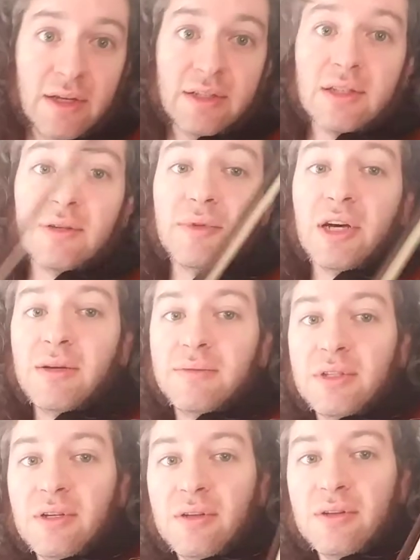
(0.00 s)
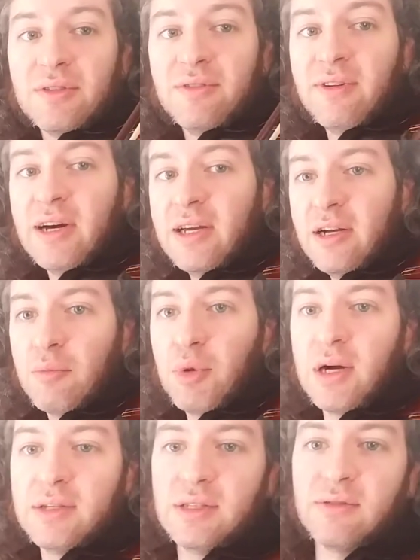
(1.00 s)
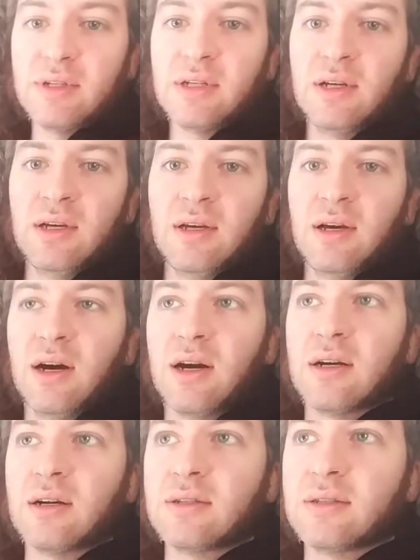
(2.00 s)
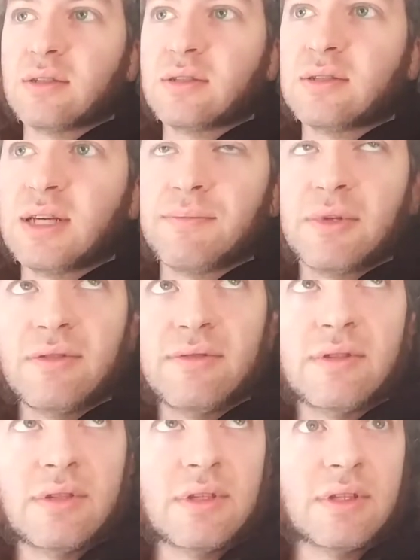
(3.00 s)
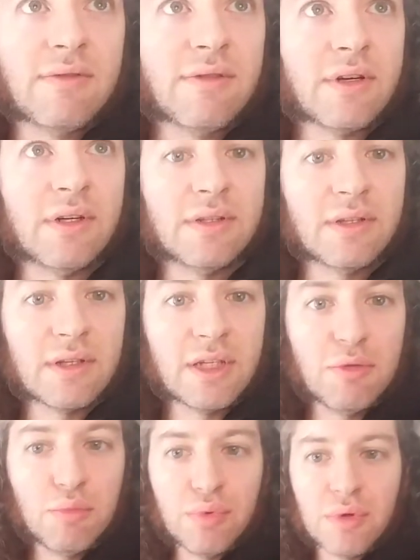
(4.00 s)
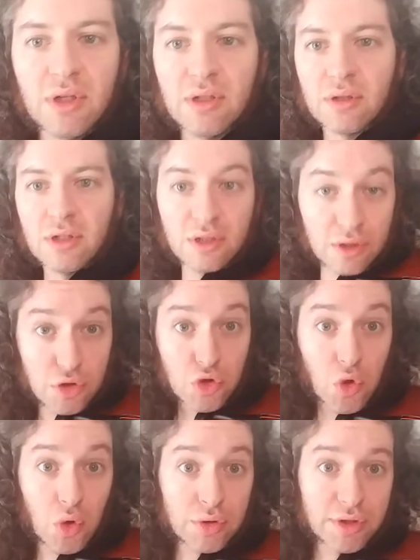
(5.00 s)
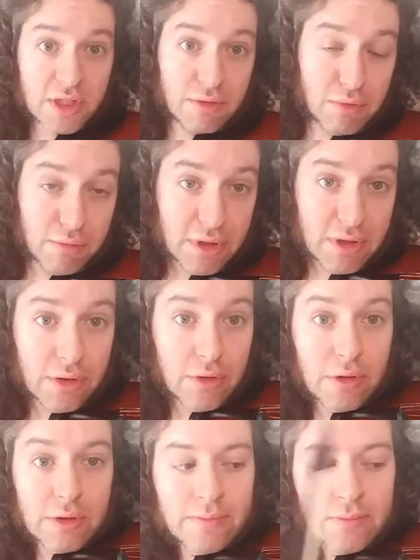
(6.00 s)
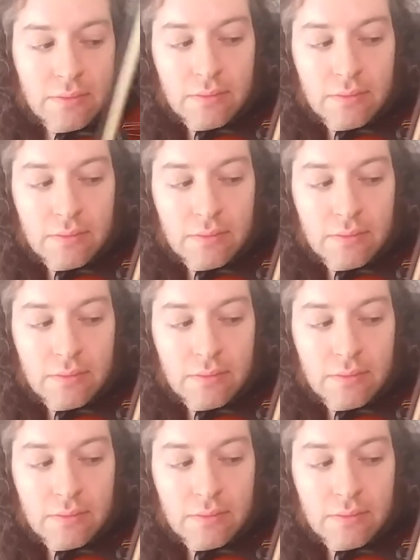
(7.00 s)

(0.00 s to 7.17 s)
sometimes, you know, those finer parts of it are deceptively difficult to keep in, in control, to keep them in control.